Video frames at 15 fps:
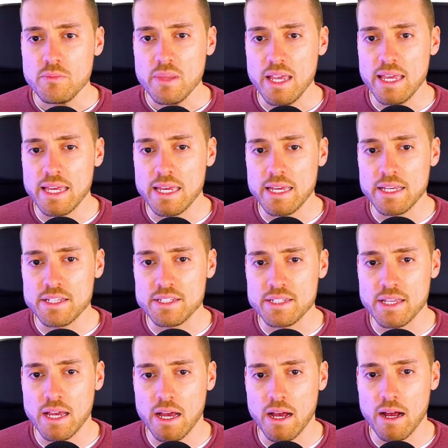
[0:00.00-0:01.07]
is
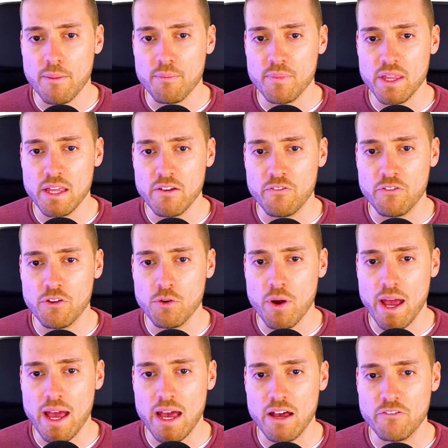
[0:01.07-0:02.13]
um, if you
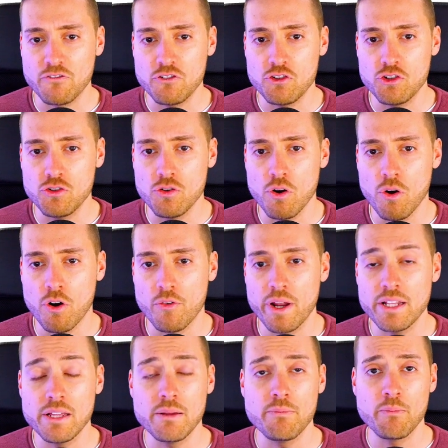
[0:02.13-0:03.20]
have
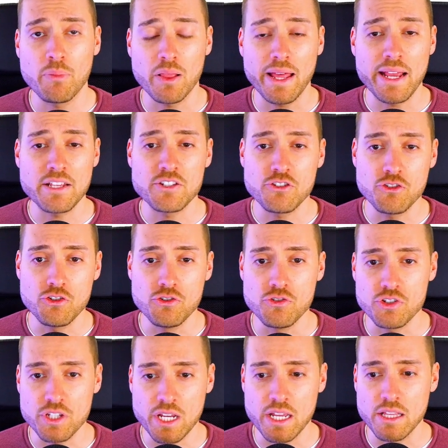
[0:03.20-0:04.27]
already placed two
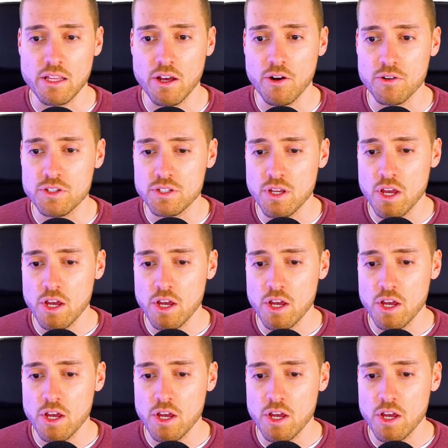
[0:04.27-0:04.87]
sticky notes,